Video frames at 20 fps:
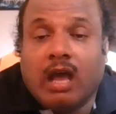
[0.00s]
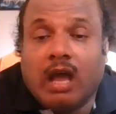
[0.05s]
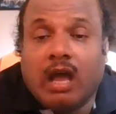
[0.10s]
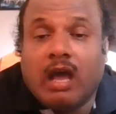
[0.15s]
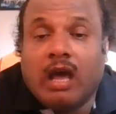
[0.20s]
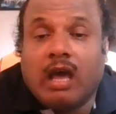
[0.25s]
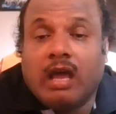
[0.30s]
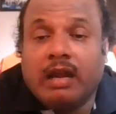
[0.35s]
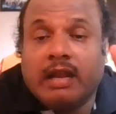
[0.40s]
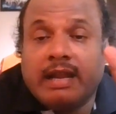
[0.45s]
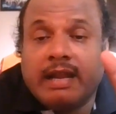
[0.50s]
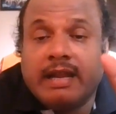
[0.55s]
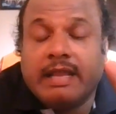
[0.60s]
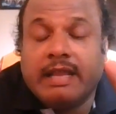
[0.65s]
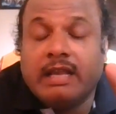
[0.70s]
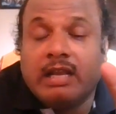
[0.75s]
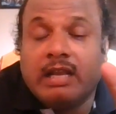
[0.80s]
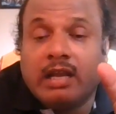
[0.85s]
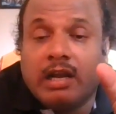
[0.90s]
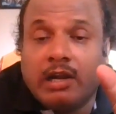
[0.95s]
are
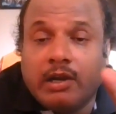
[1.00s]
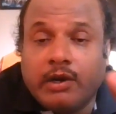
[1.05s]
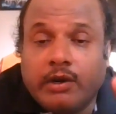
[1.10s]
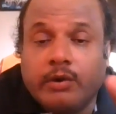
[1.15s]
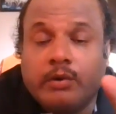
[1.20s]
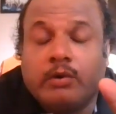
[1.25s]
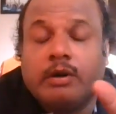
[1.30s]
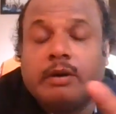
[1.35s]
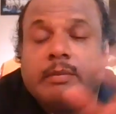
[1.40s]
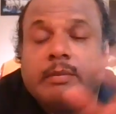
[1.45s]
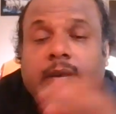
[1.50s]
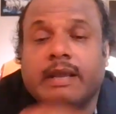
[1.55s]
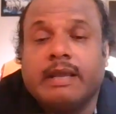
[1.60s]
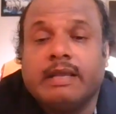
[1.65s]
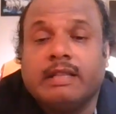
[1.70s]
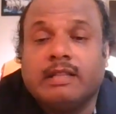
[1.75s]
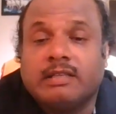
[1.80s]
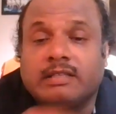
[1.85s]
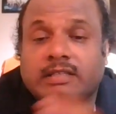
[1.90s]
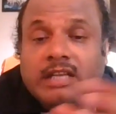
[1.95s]
getting controlled by
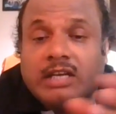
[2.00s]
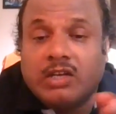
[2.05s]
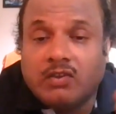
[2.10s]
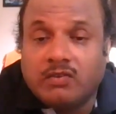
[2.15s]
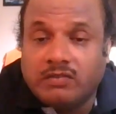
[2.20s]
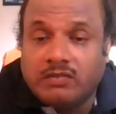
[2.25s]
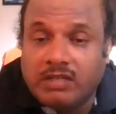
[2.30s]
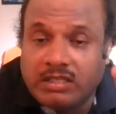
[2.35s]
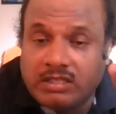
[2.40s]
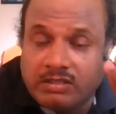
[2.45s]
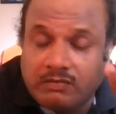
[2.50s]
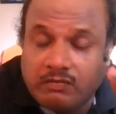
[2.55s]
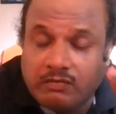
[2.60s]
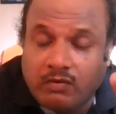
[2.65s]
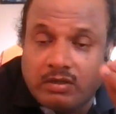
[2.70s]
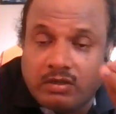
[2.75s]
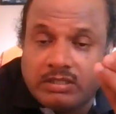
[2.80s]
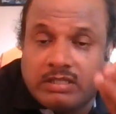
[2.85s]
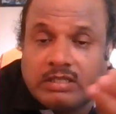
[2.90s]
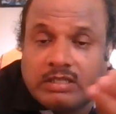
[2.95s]
the set of just
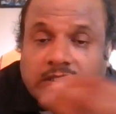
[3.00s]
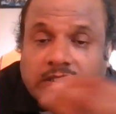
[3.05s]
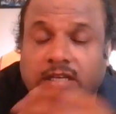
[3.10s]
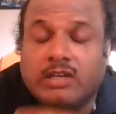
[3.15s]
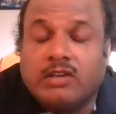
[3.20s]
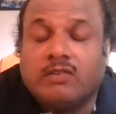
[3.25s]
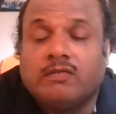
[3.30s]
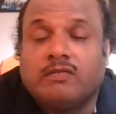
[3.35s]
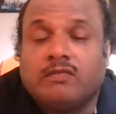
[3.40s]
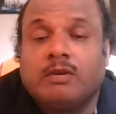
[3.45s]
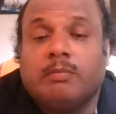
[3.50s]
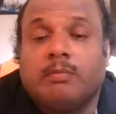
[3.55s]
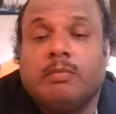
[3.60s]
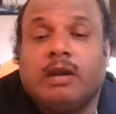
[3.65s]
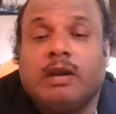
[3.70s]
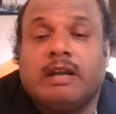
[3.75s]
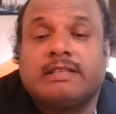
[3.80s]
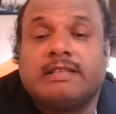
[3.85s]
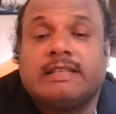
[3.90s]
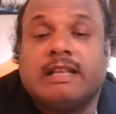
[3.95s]
for set of
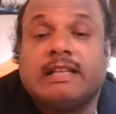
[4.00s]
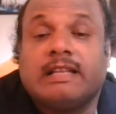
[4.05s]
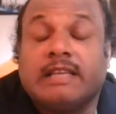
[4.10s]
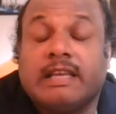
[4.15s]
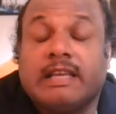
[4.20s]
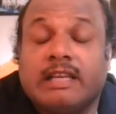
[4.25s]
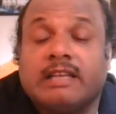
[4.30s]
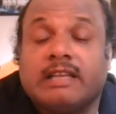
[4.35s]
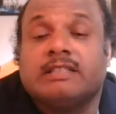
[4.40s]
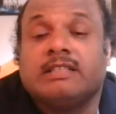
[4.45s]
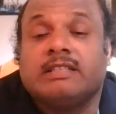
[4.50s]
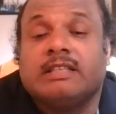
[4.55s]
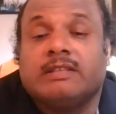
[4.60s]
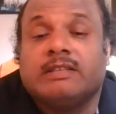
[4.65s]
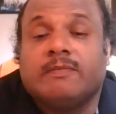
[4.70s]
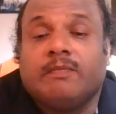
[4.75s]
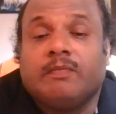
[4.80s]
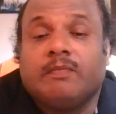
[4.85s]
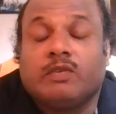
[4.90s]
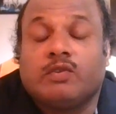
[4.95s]
blood cells energy.
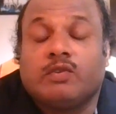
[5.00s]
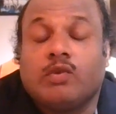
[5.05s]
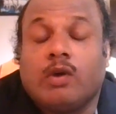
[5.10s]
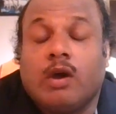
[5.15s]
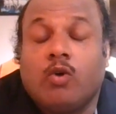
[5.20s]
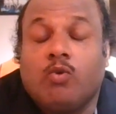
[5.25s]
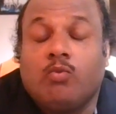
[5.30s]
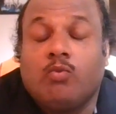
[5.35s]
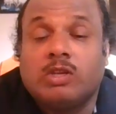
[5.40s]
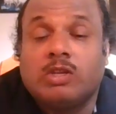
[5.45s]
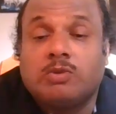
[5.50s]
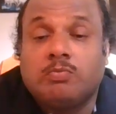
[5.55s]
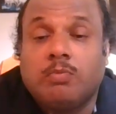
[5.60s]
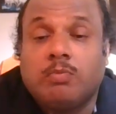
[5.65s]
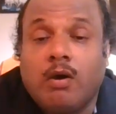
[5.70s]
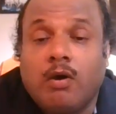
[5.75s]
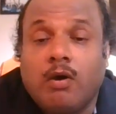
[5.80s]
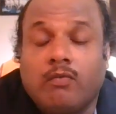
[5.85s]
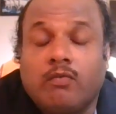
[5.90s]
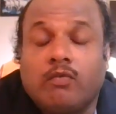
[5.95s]
So how much
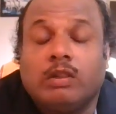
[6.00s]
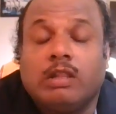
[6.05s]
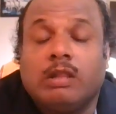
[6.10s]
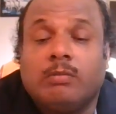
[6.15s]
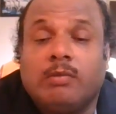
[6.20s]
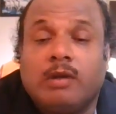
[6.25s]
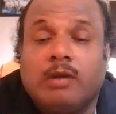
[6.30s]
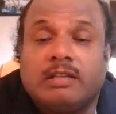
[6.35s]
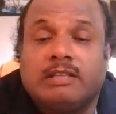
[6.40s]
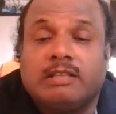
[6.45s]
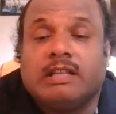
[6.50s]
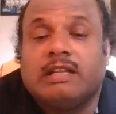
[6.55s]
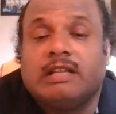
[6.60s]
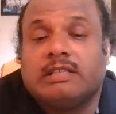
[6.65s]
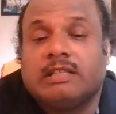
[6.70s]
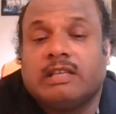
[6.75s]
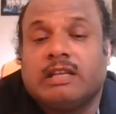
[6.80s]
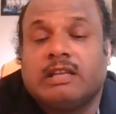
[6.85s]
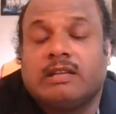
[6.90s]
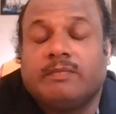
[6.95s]
powerful the blood
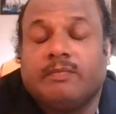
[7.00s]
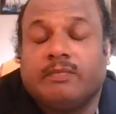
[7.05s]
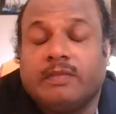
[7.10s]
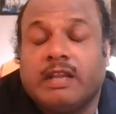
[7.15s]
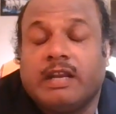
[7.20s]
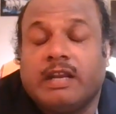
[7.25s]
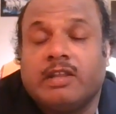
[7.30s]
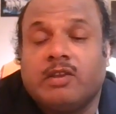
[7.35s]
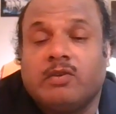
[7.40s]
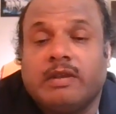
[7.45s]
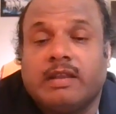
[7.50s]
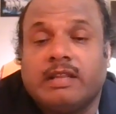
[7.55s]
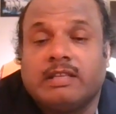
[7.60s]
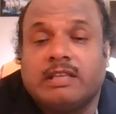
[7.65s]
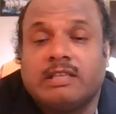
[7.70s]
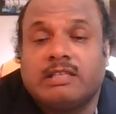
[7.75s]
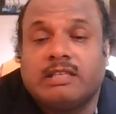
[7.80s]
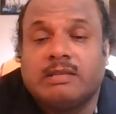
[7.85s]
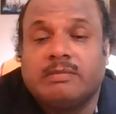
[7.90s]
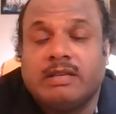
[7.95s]
cells are, that you can
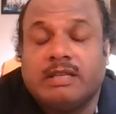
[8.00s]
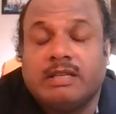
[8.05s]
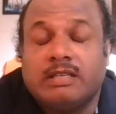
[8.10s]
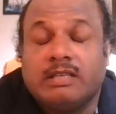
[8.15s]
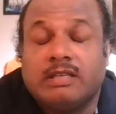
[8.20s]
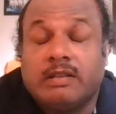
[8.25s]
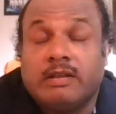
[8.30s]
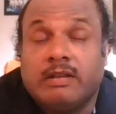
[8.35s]
just imagine.